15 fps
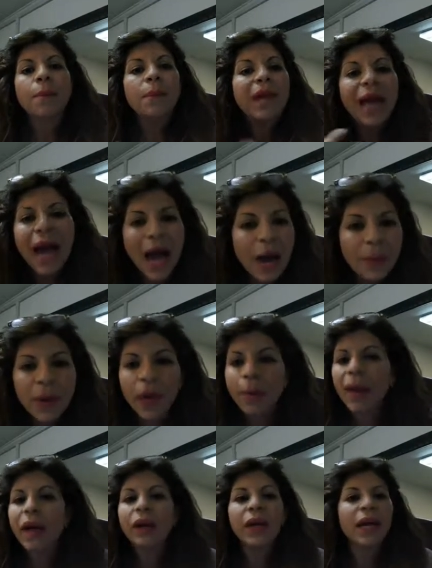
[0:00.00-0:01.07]
Be happy
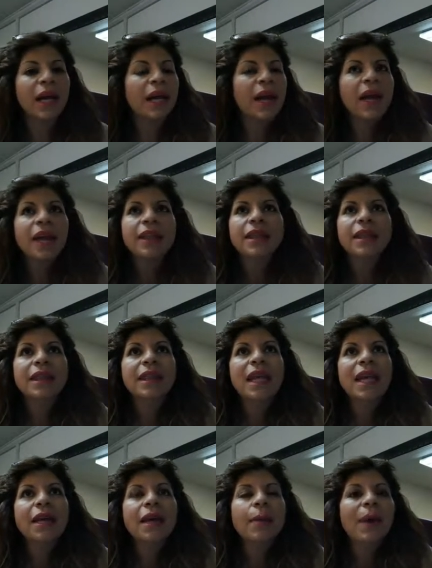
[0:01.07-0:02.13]
about it
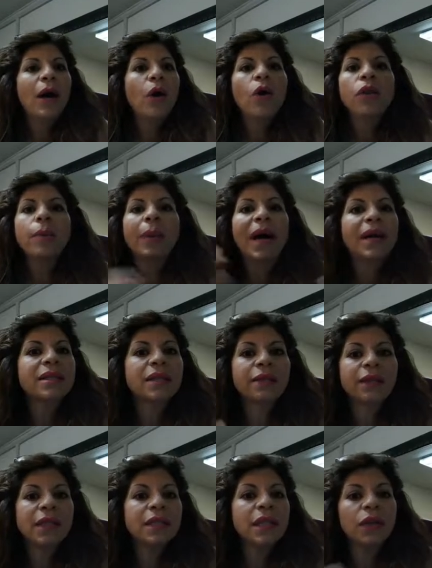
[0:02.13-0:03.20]
think about all the
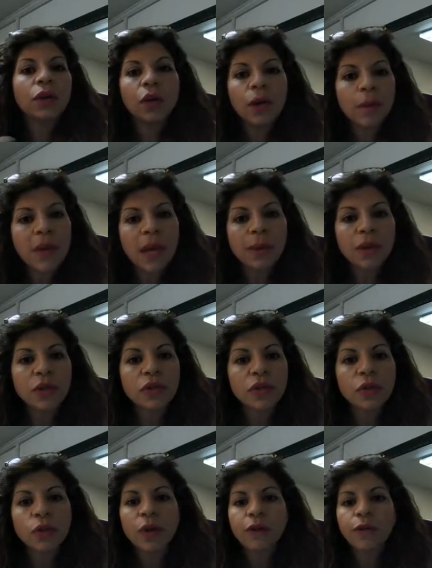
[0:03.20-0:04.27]
positive things that you're going to be able to
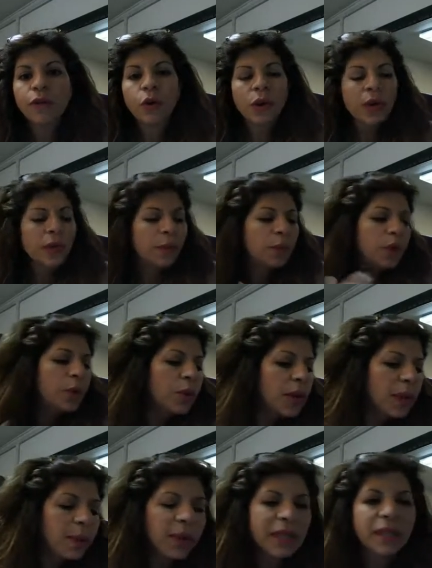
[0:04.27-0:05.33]
do if you're in the
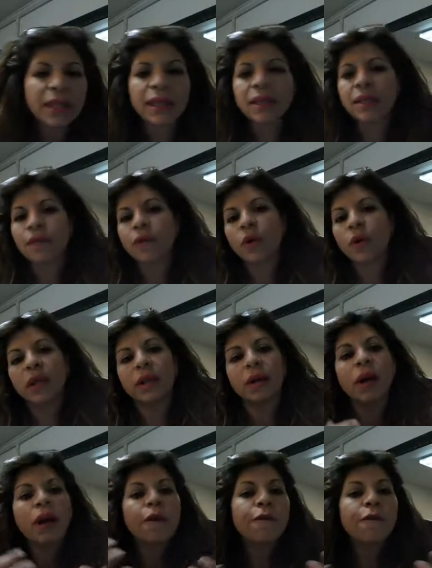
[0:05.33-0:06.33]
beauty business, if you're in the